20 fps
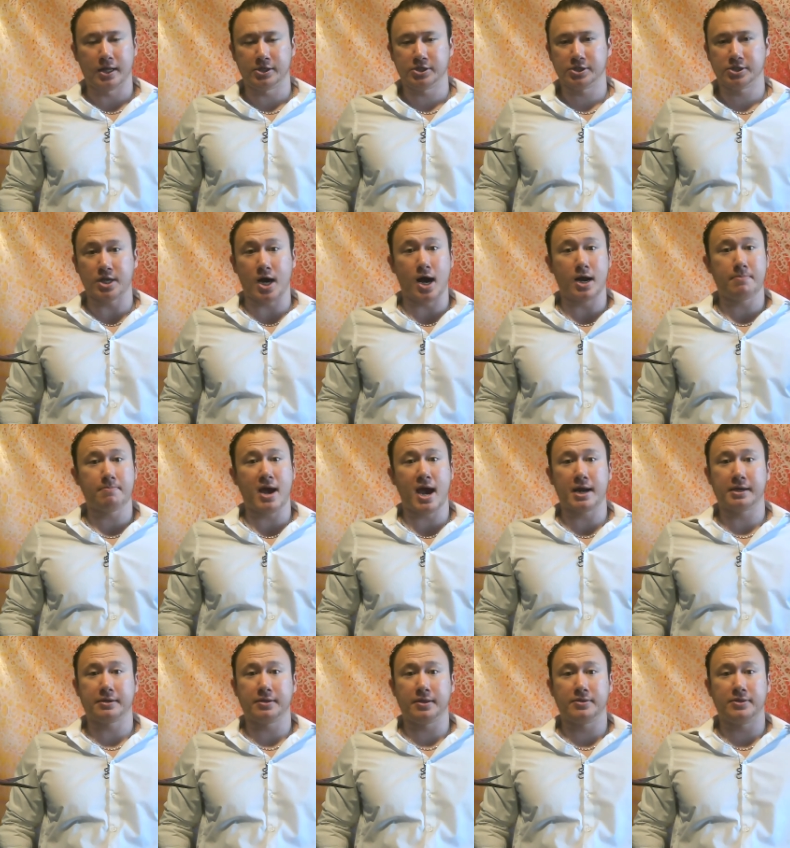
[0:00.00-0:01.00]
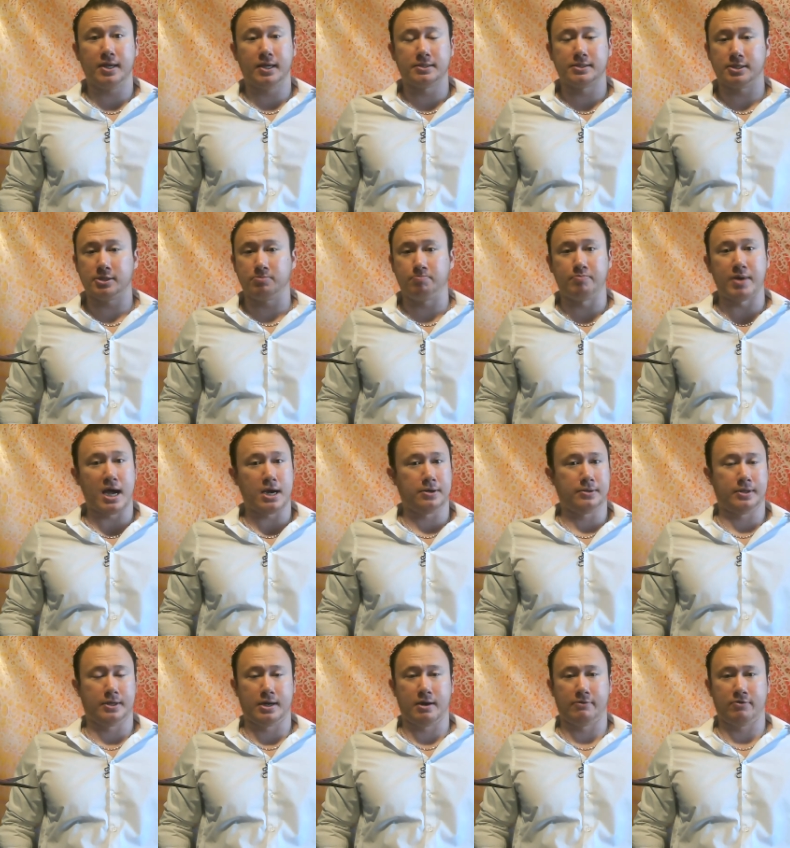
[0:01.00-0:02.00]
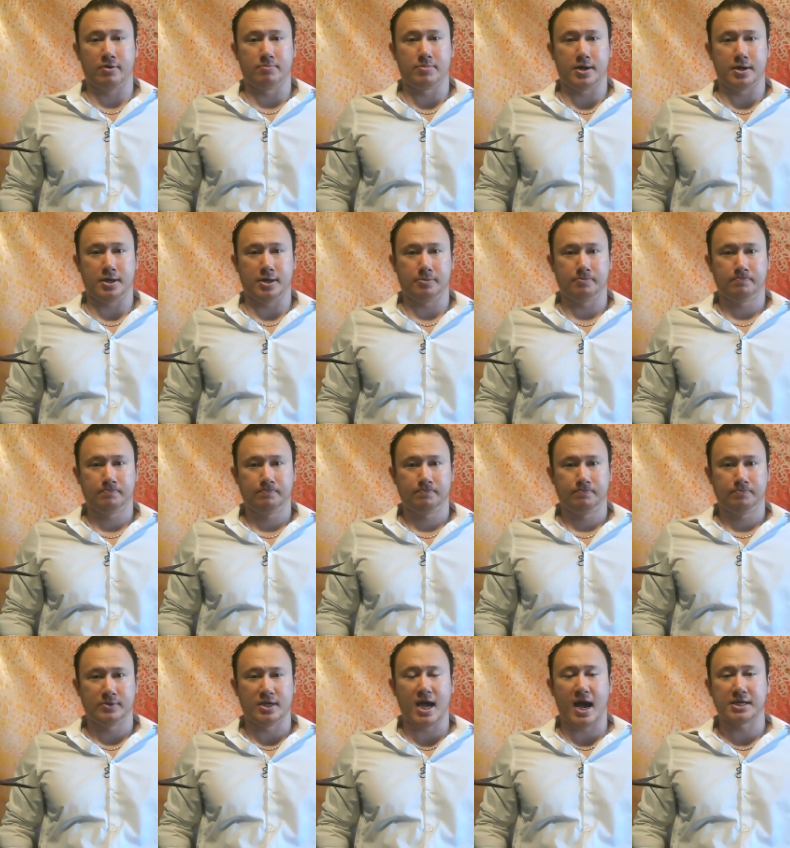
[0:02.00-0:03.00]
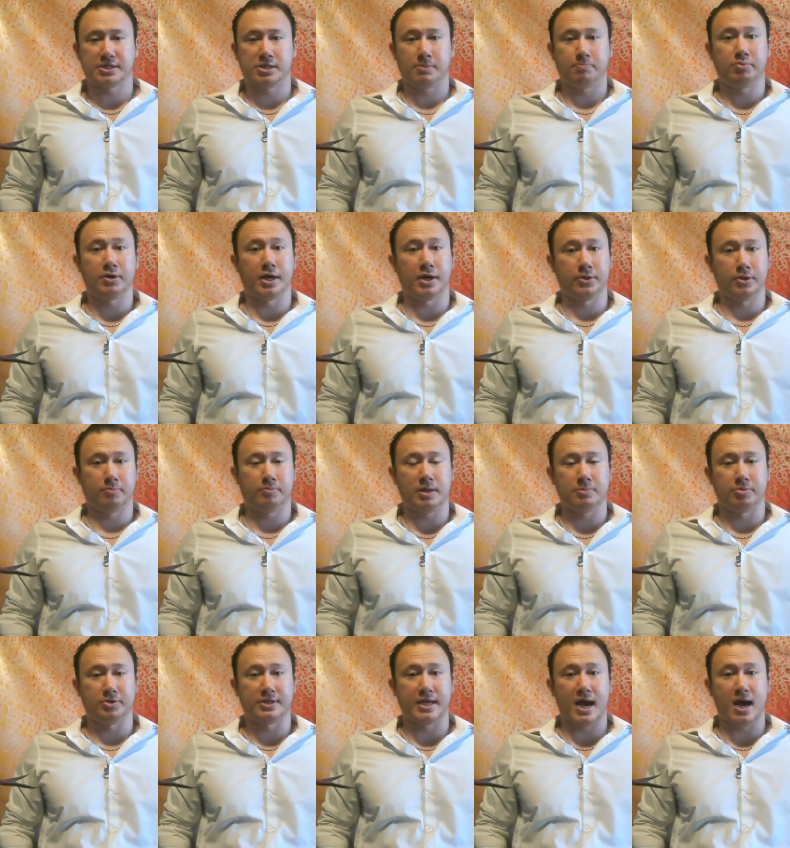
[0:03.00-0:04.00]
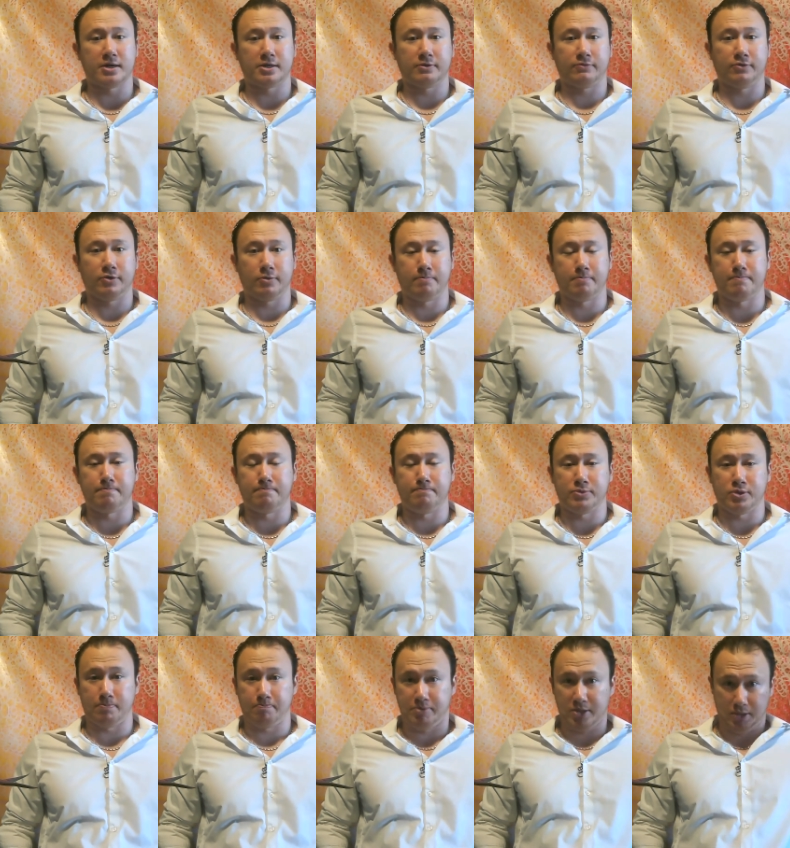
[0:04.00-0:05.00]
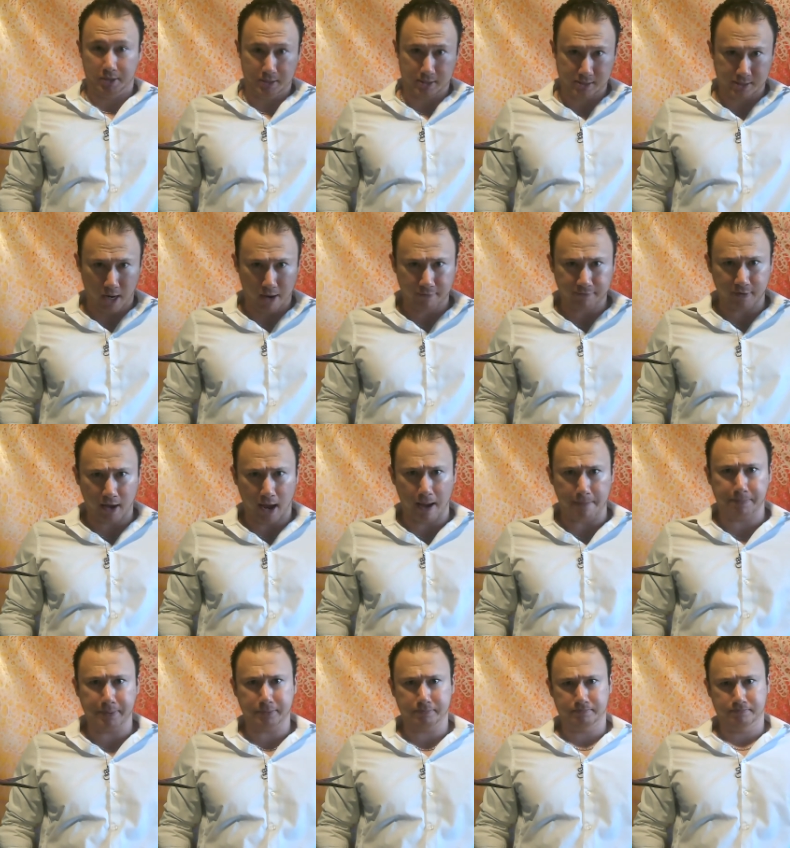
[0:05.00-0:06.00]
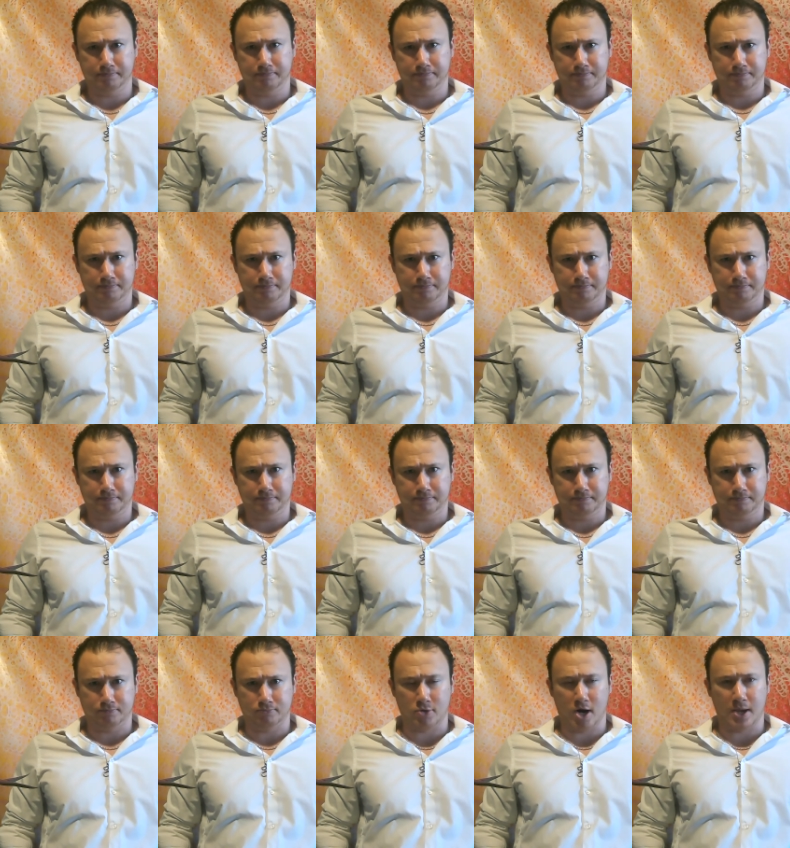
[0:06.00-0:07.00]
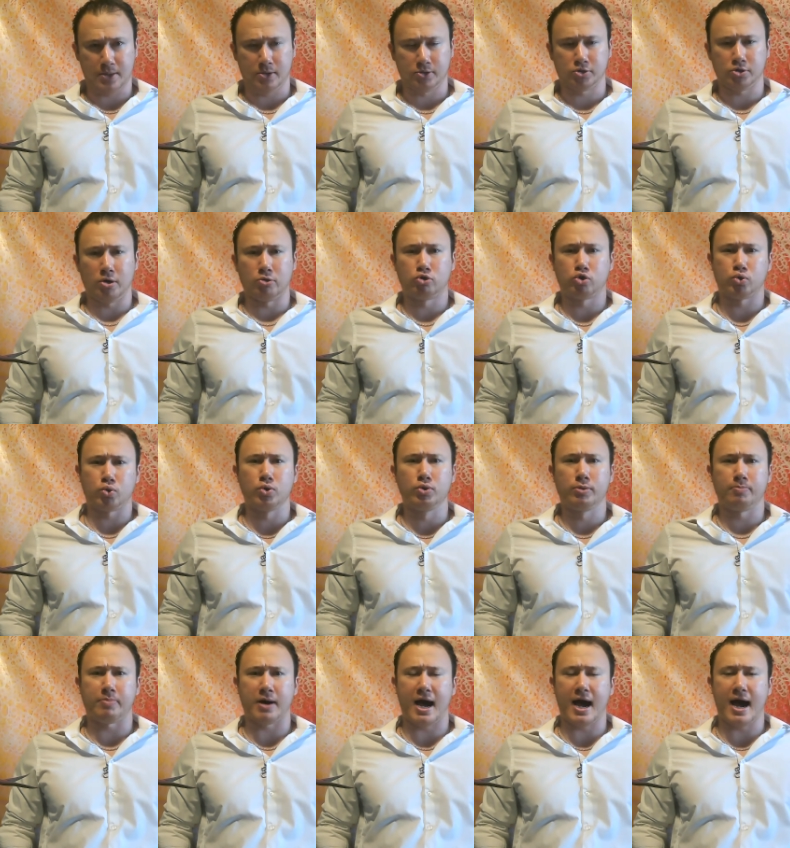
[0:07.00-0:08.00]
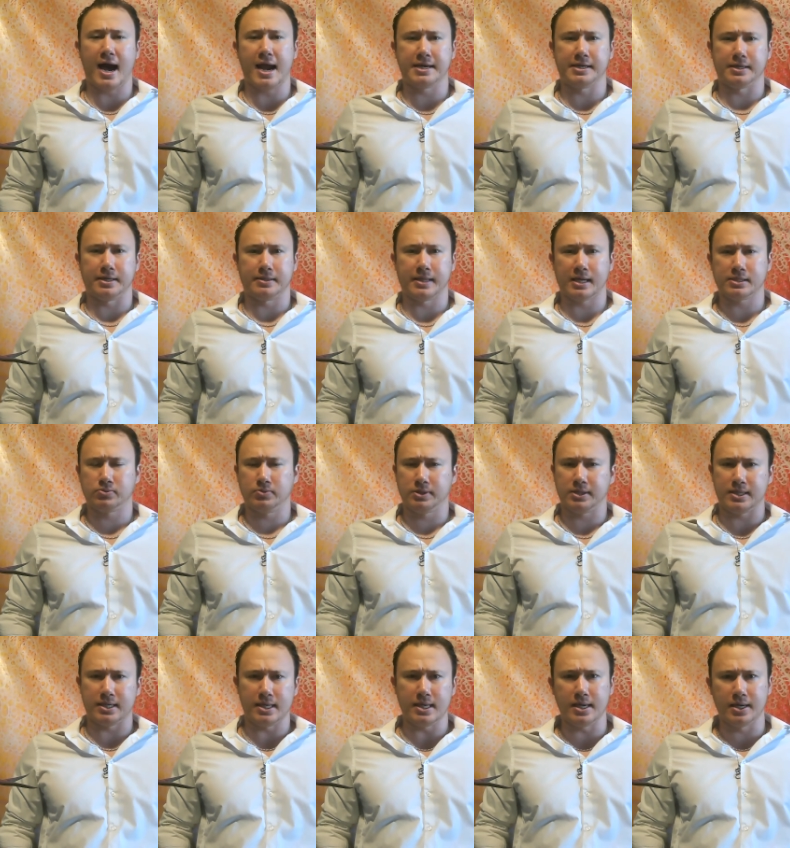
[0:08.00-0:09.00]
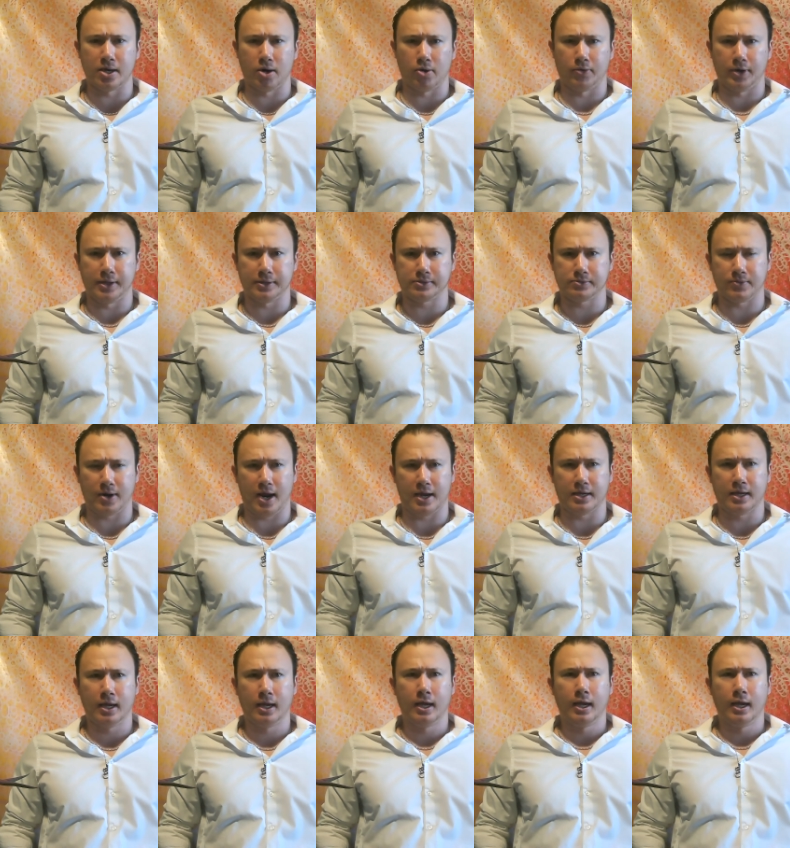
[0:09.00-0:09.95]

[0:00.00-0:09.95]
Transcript: It just automatically thinks it's better than everybody. It has to put other people down to, feel, to build itself up, right? There's no truth behind it. That's what the ego is, right?